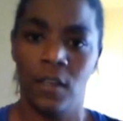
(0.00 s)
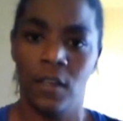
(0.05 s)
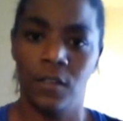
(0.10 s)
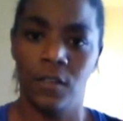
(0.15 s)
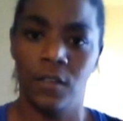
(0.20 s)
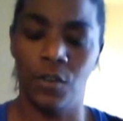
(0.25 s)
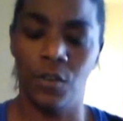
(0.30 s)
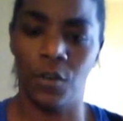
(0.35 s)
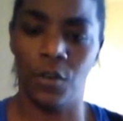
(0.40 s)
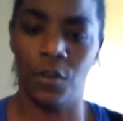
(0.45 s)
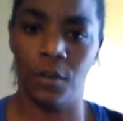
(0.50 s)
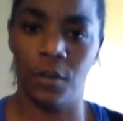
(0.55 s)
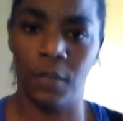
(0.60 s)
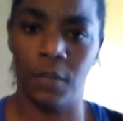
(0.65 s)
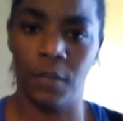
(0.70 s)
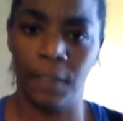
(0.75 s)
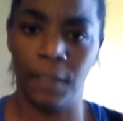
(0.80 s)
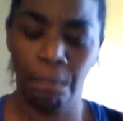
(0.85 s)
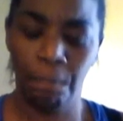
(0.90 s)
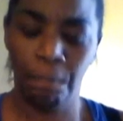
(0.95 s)
You know what I
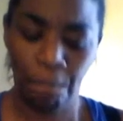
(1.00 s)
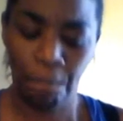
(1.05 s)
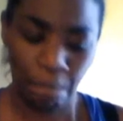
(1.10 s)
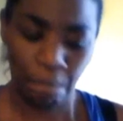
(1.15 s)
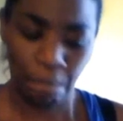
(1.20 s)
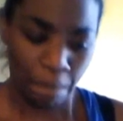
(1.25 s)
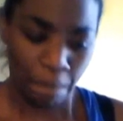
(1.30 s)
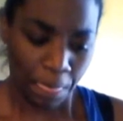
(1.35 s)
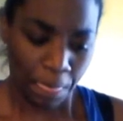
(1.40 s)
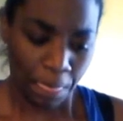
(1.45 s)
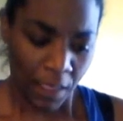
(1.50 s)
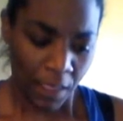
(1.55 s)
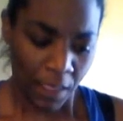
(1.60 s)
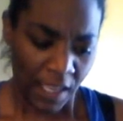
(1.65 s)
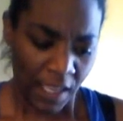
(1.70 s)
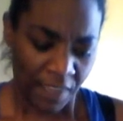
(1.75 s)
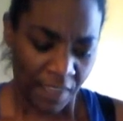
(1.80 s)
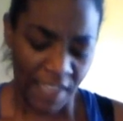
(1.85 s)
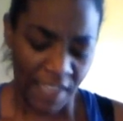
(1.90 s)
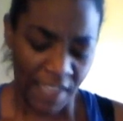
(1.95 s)
mean?
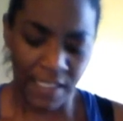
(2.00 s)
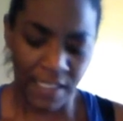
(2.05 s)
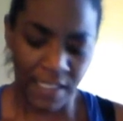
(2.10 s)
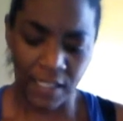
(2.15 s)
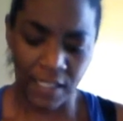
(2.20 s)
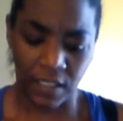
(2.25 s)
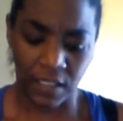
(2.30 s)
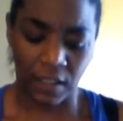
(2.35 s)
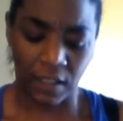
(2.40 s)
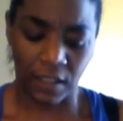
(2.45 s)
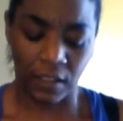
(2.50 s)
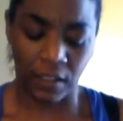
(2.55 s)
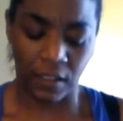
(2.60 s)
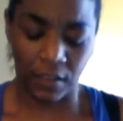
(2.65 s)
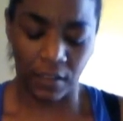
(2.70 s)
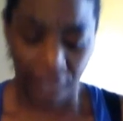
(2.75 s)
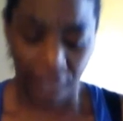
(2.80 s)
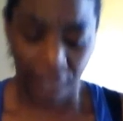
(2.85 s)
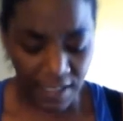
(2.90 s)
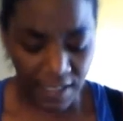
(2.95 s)
that takes
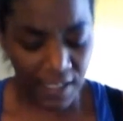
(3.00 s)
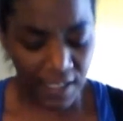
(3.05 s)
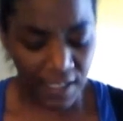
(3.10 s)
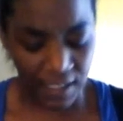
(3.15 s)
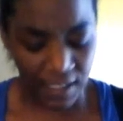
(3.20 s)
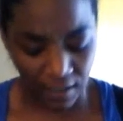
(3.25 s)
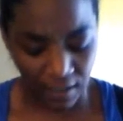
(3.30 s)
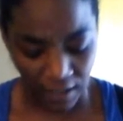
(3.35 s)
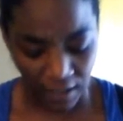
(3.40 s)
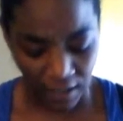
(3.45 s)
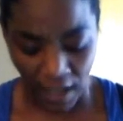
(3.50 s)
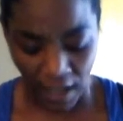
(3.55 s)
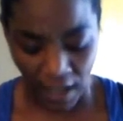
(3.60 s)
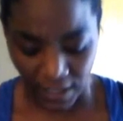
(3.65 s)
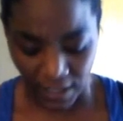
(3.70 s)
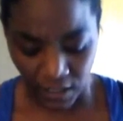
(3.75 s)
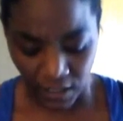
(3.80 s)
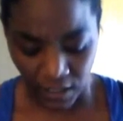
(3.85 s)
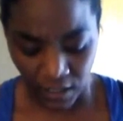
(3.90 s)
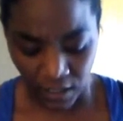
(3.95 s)
a
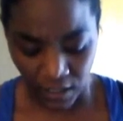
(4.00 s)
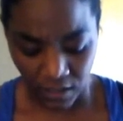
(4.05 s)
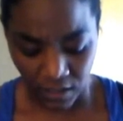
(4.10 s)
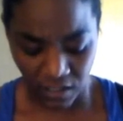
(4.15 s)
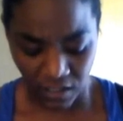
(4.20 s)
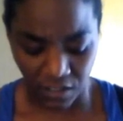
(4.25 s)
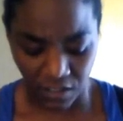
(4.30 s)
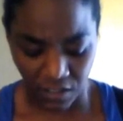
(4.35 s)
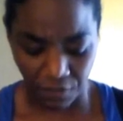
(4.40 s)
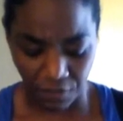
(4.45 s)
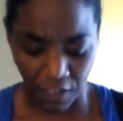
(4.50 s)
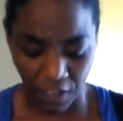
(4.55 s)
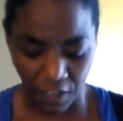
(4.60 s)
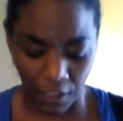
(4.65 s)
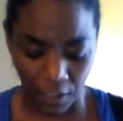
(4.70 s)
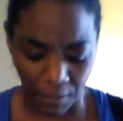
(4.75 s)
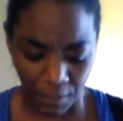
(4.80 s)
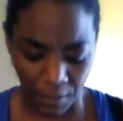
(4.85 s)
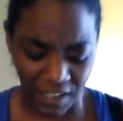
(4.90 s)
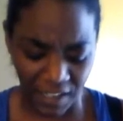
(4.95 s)
lot to
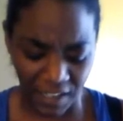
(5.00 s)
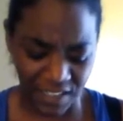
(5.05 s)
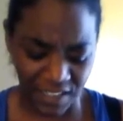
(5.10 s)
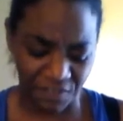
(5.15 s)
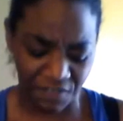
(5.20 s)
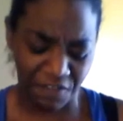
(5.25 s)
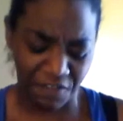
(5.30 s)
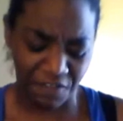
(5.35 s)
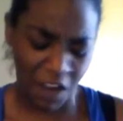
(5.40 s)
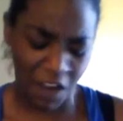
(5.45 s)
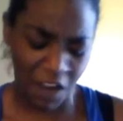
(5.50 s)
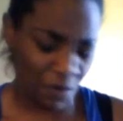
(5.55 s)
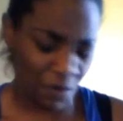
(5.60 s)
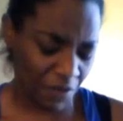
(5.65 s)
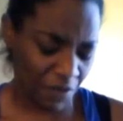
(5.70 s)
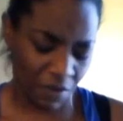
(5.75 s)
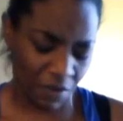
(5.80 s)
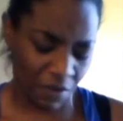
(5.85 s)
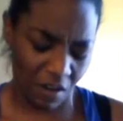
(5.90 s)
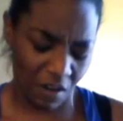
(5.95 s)
develop, and that's very,
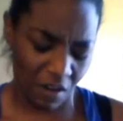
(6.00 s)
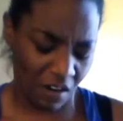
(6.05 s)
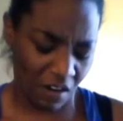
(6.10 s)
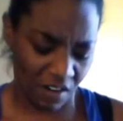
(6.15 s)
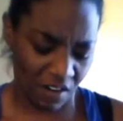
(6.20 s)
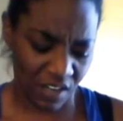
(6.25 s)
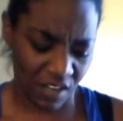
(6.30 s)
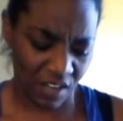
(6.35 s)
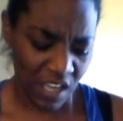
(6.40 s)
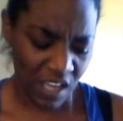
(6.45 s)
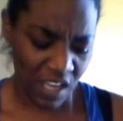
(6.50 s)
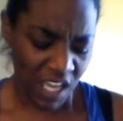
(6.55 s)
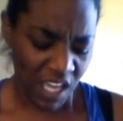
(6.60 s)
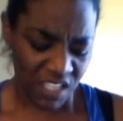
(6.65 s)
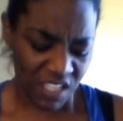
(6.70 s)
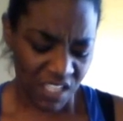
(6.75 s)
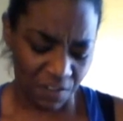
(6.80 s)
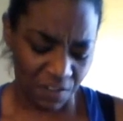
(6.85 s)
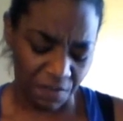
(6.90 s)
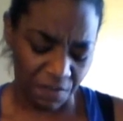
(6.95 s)
very hard.
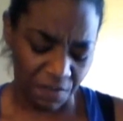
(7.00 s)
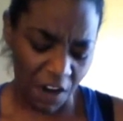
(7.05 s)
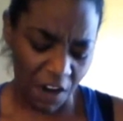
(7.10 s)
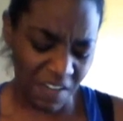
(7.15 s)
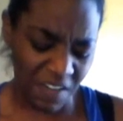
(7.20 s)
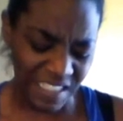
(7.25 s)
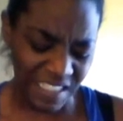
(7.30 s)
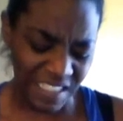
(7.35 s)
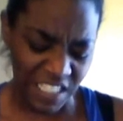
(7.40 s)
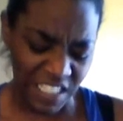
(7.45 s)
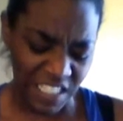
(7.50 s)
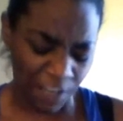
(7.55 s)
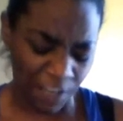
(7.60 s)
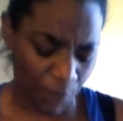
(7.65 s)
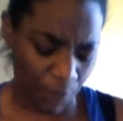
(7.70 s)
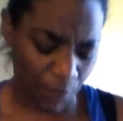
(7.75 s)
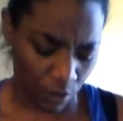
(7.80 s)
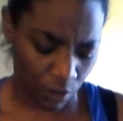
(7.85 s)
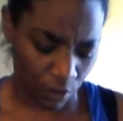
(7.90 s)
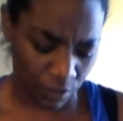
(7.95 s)
It's a very
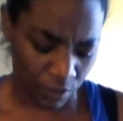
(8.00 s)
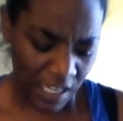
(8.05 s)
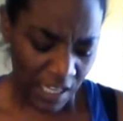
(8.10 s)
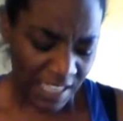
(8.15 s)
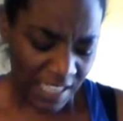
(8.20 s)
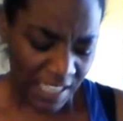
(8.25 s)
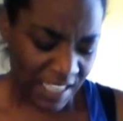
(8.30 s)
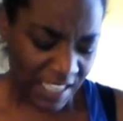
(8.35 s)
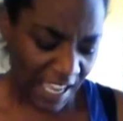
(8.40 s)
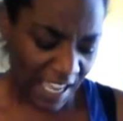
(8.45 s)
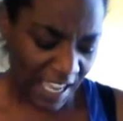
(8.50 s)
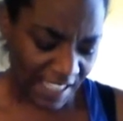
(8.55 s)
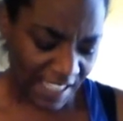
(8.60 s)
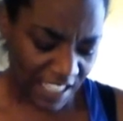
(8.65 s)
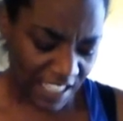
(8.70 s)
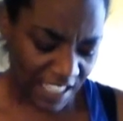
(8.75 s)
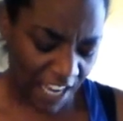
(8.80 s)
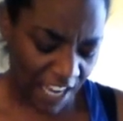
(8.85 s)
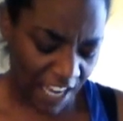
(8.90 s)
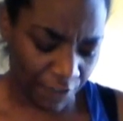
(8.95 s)
difficult
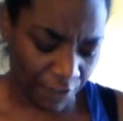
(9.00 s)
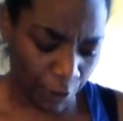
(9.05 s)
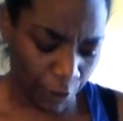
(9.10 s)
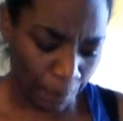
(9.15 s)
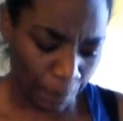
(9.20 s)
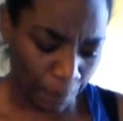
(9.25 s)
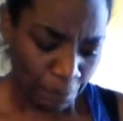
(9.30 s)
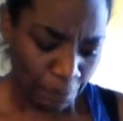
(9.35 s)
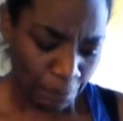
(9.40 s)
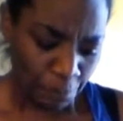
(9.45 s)
task after